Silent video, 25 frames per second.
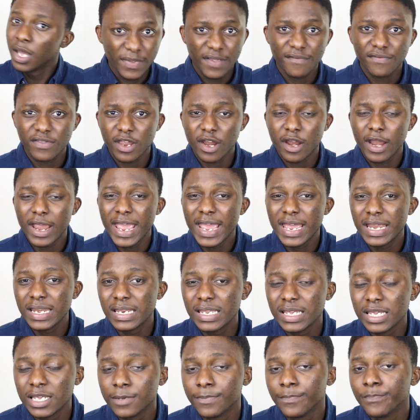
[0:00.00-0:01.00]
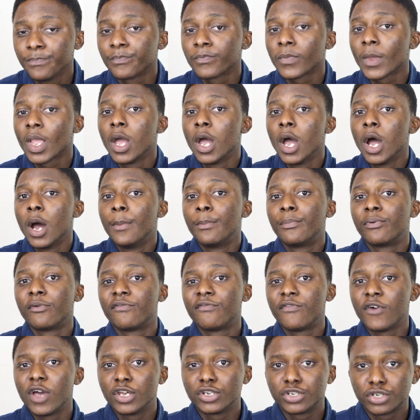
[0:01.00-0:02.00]
If there are any
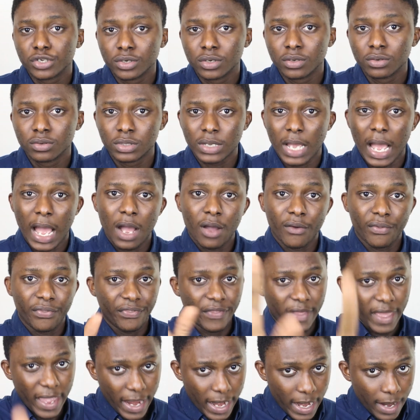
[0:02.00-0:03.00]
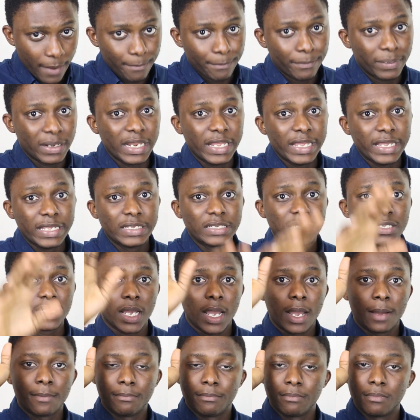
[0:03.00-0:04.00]
professionals out there, please
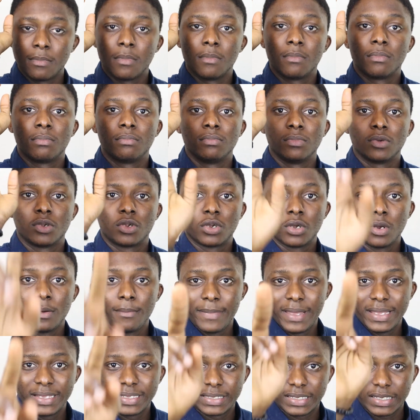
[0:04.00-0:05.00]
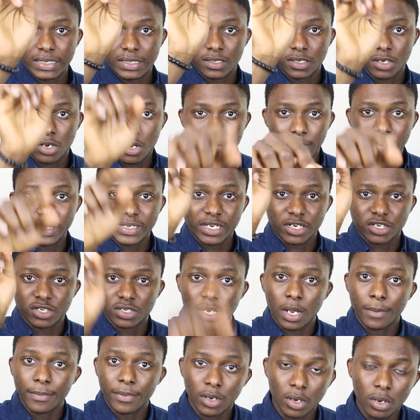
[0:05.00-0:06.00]
comment in the comment section
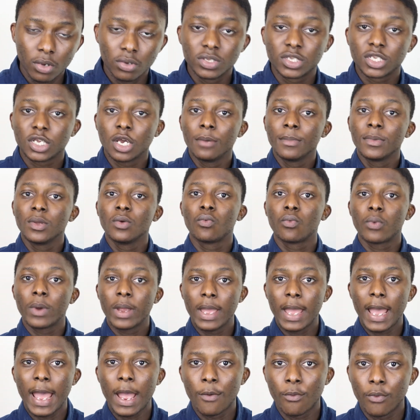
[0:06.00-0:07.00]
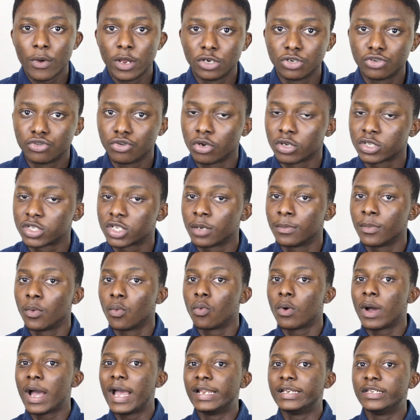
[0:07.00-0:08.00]
down below. Tell me where I went wrong, tell me
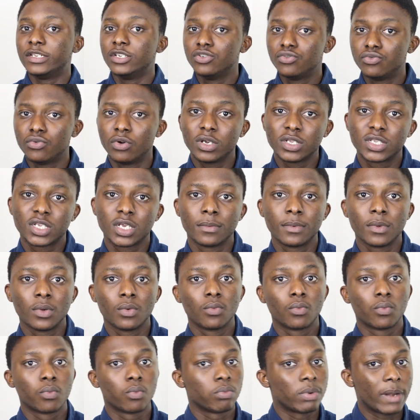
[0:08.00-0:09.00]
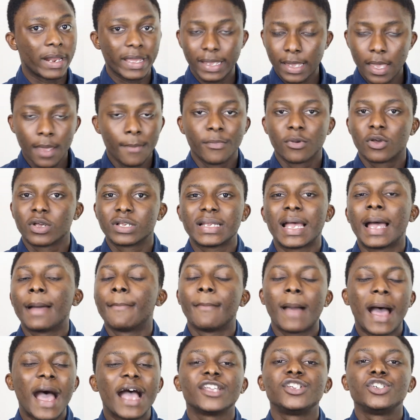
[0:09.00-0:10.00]
what I did wrong, tell me, like, because I'm
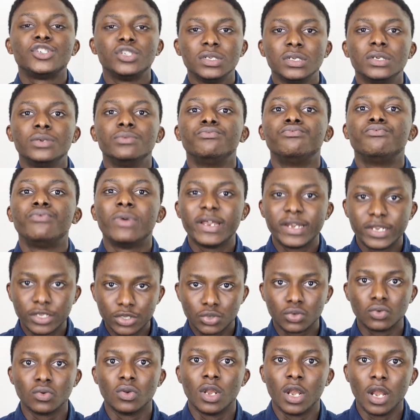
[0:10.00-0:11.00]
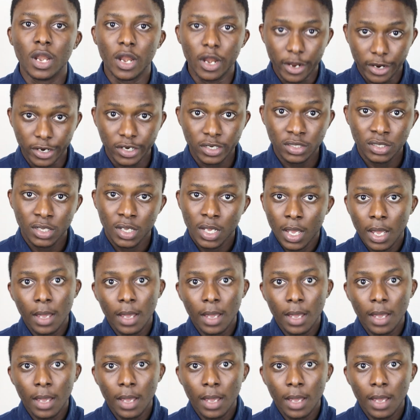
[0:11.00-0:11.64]
actually ready to learn.